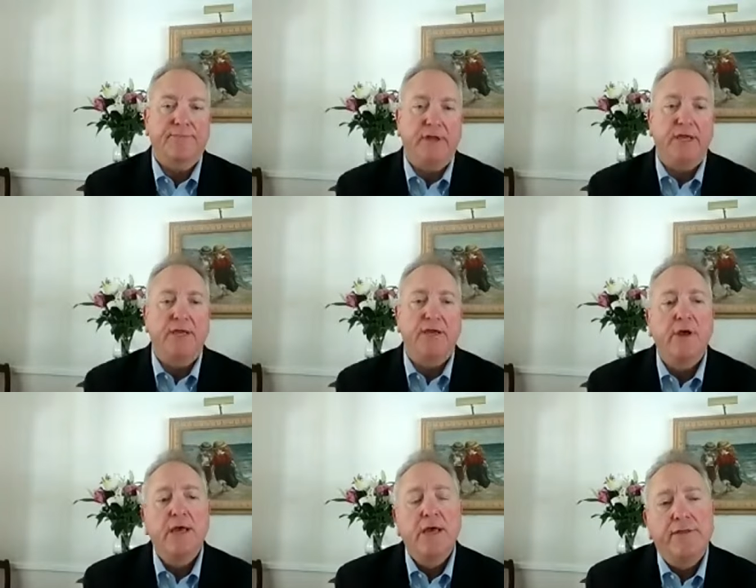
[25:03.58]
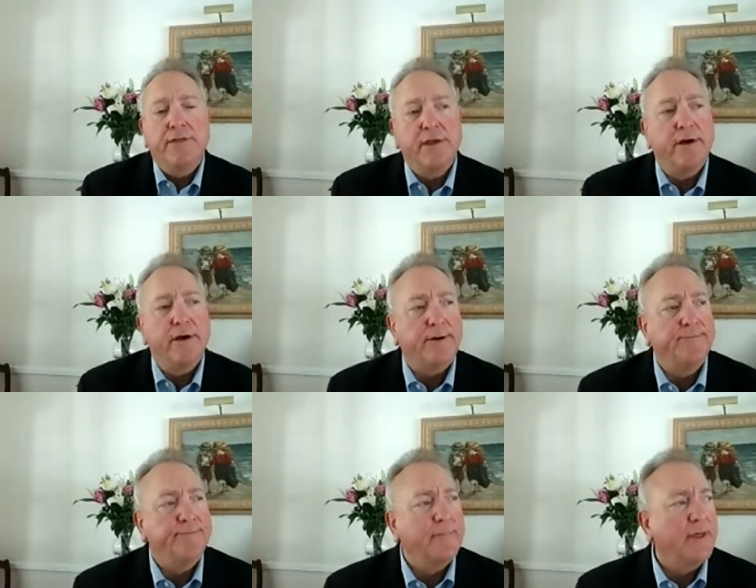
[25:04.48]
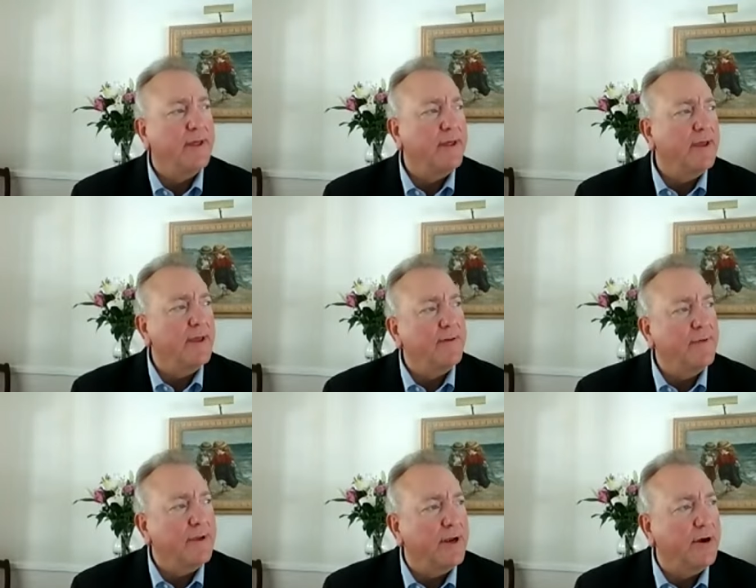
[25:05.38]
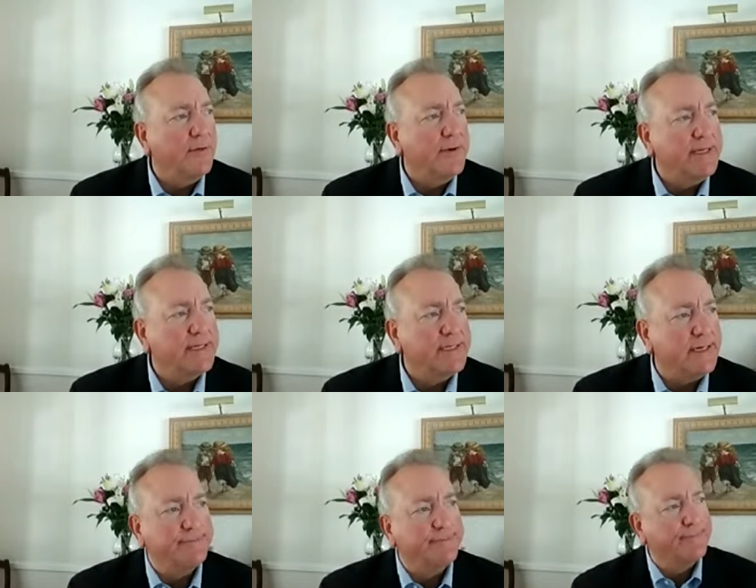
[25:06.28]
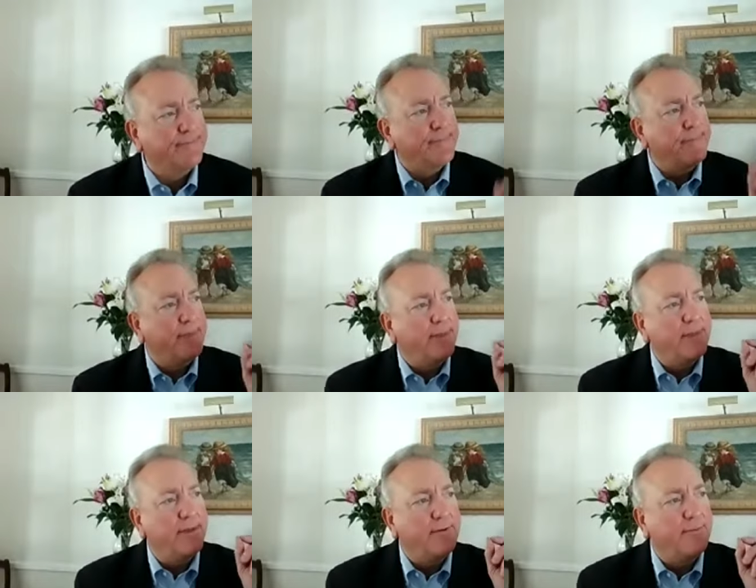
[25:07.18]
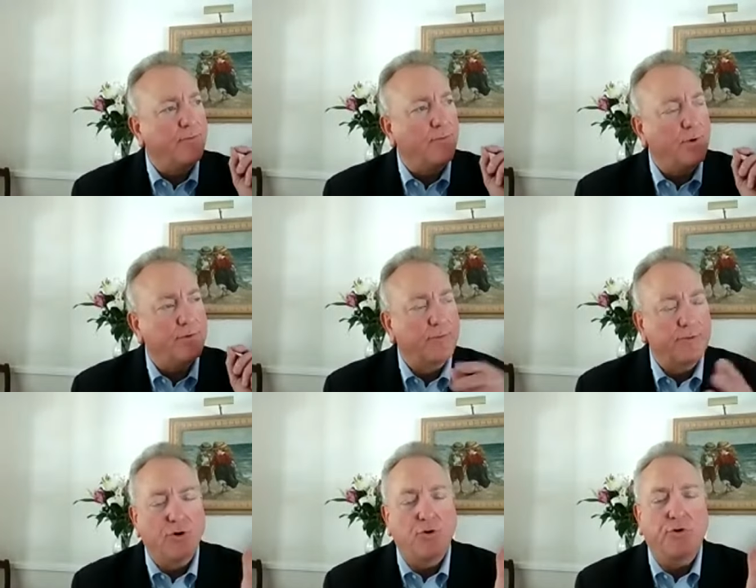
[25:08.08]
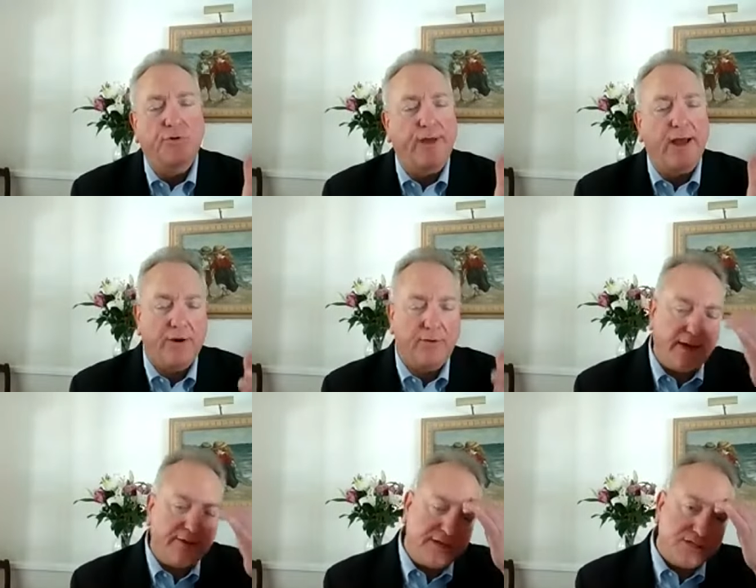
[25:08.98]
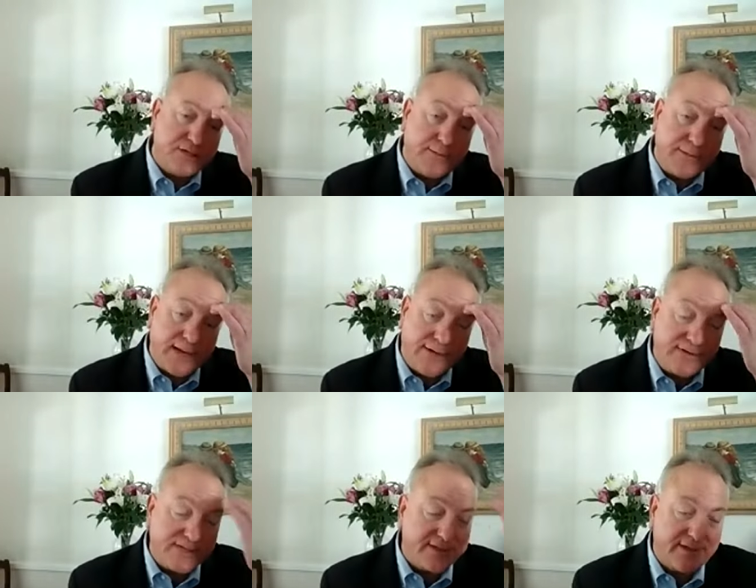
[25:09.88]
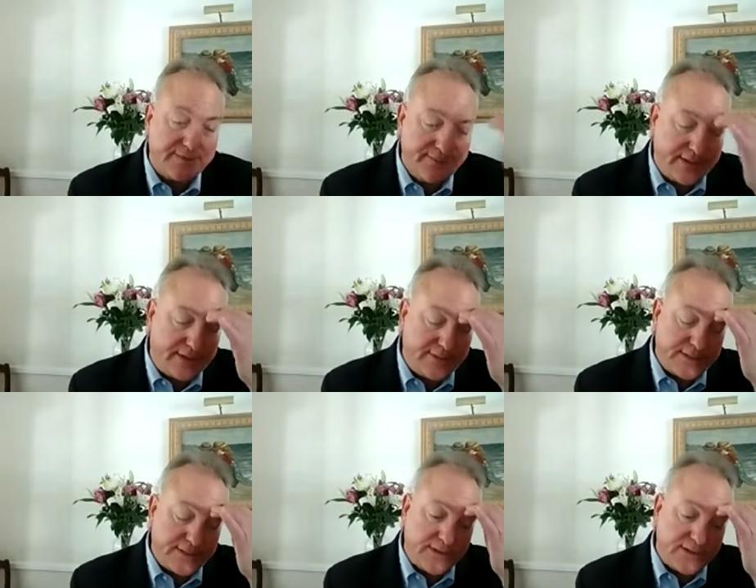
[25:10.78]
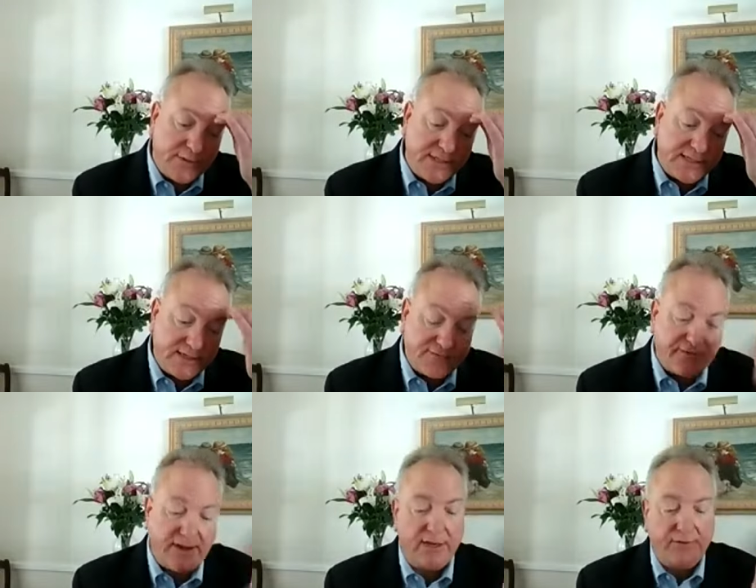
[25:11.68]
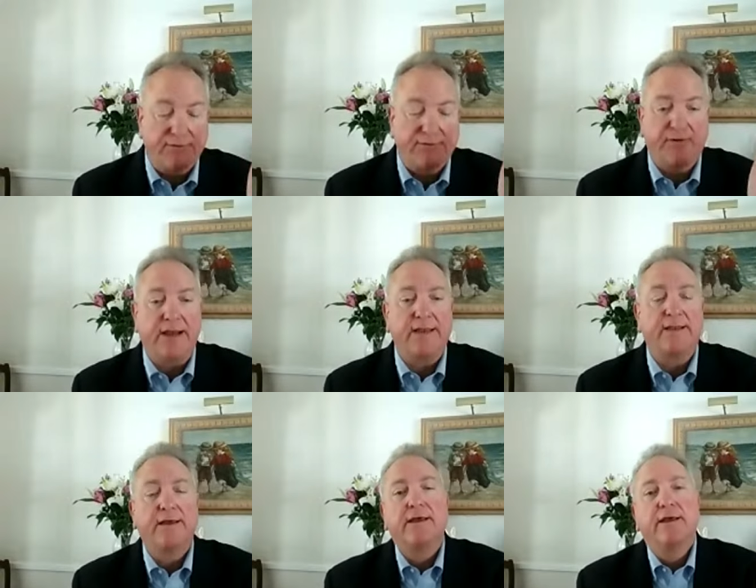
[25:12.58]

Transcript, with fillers: you. The um, you know it's uh, w- with Google now everything is. I mean, obviously it's you know it's so easy to find you. You find